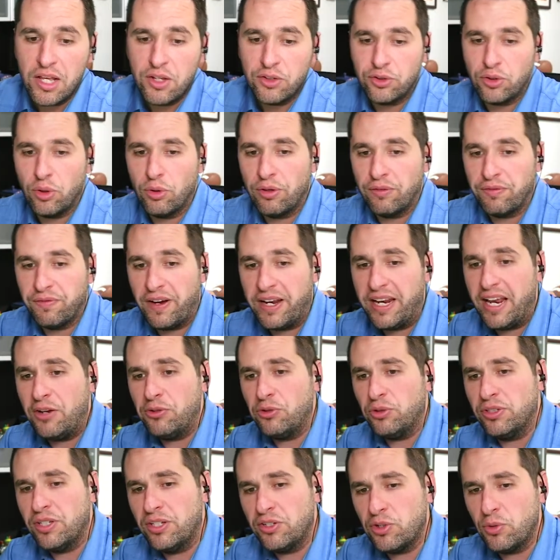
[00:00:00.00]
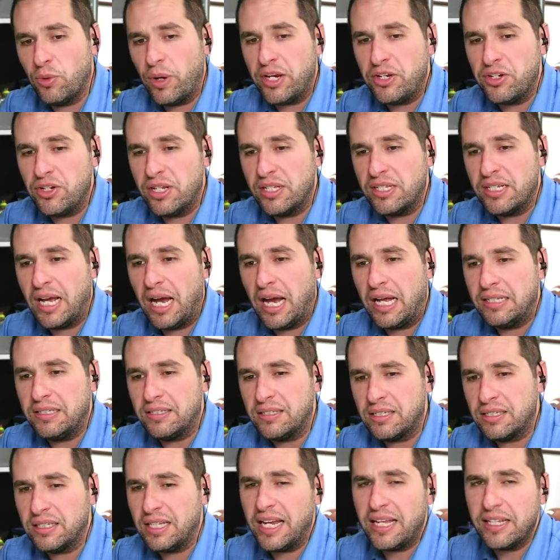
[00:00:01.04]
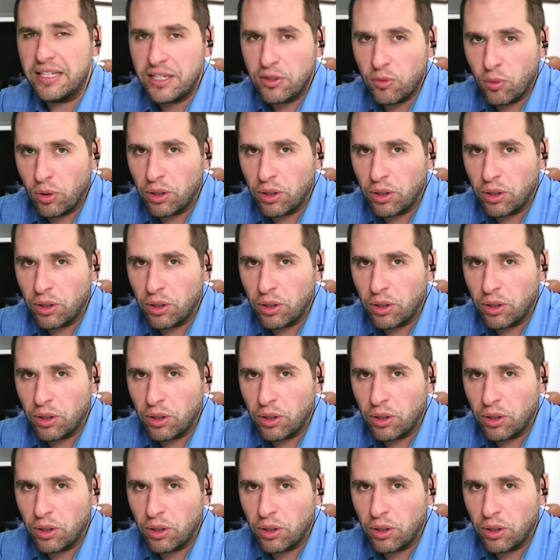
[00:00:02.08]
So the financial situation has gotten slightly